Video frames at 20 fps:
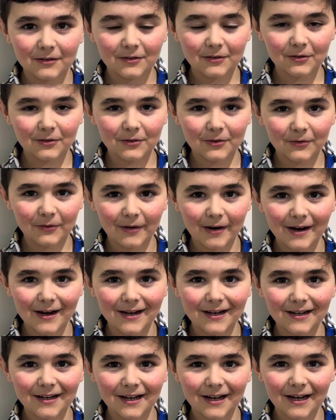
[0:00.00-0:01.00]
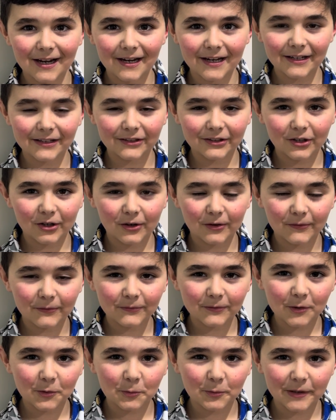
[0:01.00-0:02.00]
Not great. I had a cough
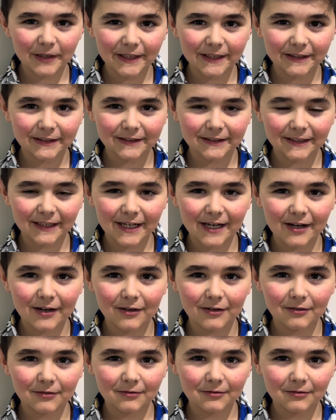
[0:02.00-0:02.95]
for weeks now.